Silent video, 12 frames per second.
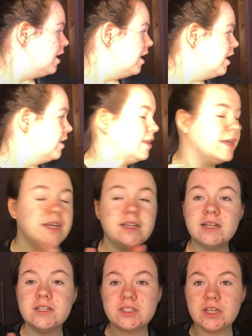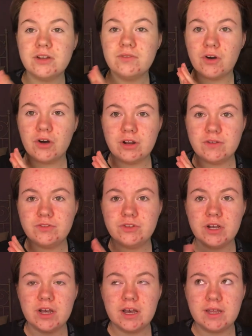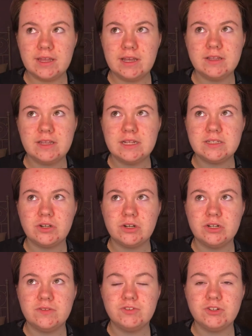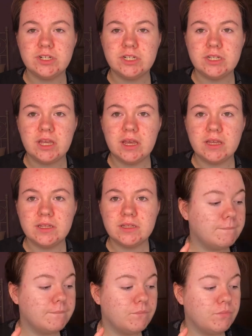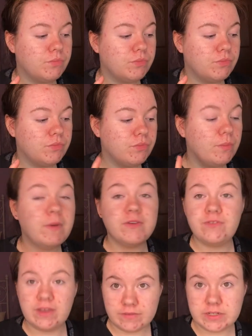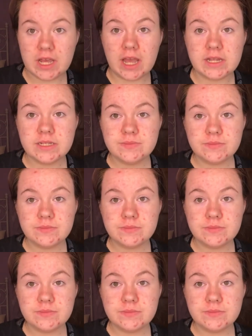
I think that's kind of all I've, I think that's all I've tried, yeah. My favourite tan